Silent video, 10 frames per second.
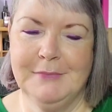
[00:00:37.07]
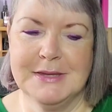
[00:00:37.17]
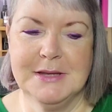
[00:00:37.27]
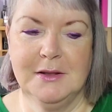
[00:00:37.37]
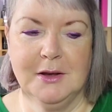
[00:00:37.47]

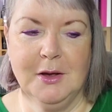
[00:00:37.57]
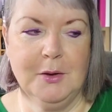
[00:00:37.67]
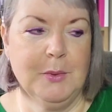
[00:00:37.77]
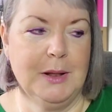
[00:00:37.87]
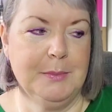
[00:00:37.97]
It's still not
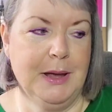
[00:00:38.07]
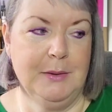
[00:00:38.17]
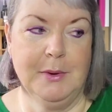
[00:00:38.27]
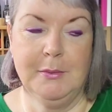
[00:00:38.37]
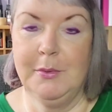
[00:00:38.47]
going well, but
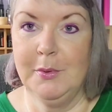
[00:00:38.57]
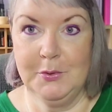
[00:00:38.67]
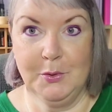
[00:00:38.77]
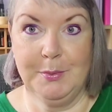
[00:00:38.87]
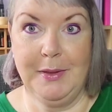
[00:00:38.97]
anyway, we won't
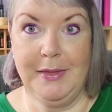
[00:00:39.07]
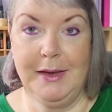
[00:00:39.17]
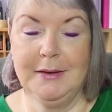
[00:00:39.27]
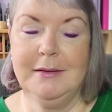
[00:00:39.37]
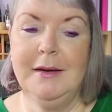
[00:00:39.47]
talk about
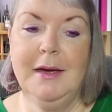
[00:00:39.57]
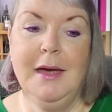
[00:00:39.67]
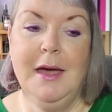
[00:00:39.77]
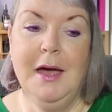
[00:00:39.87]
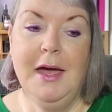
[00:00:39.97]
that.
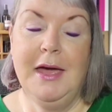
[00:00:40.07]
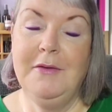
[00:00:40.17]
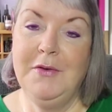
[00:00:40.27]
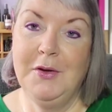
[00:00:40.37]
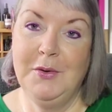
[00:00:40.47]

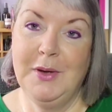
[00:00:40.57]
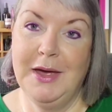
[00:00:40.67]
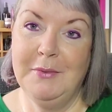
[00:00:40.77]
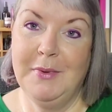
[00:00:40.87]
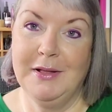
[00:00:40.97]
If you're new
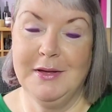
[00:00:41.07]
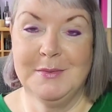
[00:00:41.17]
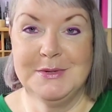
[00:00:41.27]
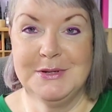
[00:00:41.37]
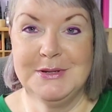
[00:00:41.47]
here,
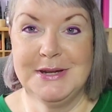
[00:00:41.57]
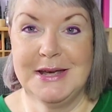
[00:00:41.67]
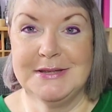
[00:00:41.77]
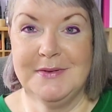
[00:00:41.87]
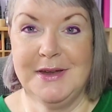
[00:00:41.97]
welcome to
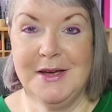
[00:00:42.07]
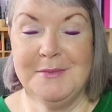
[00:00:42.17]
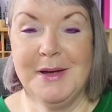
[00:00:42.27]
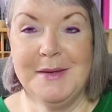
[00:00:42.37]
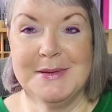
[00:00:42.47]
today's video.
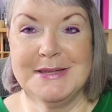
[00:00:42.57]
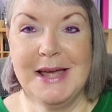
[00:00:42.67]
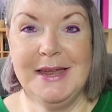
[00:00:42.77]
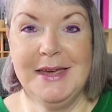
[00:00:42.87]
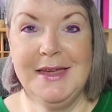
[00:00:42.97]
My name is
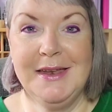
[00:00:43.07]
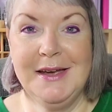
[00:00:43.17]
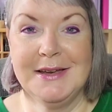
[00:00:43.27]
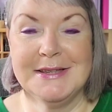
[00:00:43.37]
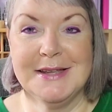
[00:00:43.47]
Anniken.
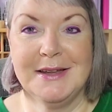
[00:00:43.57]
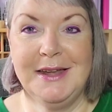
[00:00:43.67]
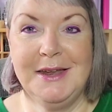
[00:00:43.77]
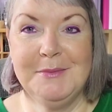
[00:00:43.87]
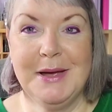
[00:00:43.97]
I design
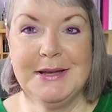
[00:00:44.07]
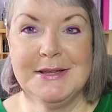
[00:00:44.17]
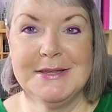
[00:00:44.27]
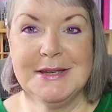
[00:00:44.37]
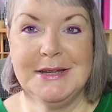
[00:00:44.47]
knitting
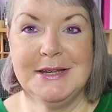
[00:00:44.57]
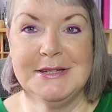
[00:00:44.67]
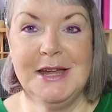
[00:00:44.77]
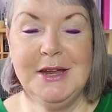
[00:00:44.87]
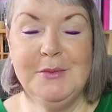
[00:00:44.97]
patterns. I teach
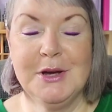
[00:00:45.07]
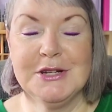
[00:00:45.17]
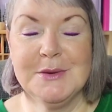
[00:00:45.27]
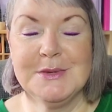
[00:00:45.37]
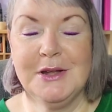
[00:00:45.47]
knitting
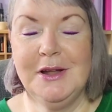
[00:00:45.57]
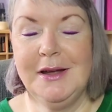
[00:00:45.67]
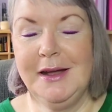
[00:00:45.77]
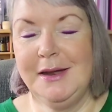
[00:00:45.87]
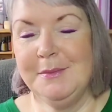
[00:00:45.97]
workshops
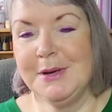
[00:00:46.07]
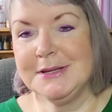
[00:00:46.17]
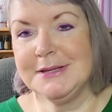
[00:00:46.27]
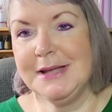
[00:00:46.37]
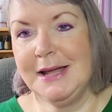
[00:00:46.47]
online and in
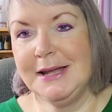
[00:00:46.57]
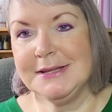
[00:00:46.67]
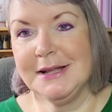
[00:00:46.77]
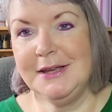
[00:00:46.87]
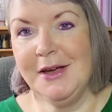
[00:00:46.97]
person, and I
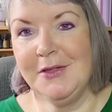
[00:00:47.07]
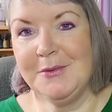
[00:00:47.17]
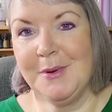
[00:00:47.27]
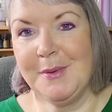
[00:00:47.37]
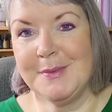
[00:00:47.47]
sell yarn
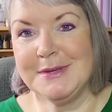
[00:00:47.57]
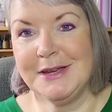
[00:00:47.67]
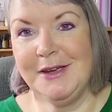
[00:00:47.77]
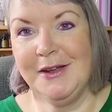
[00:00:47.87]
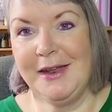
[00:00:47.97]
through my
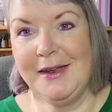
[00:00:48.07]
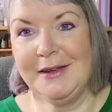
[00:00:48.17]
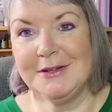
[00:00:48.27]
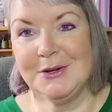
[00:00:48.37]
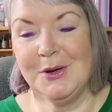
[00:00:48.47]
website,
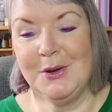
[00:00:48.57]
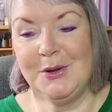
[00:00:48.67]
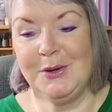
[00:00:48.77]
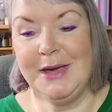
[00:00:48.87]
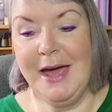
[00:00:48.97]

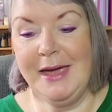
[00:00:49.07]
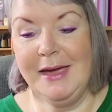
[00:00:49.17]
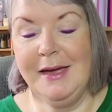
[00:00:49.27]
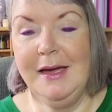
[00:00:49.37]
YarnAddict.co.uk.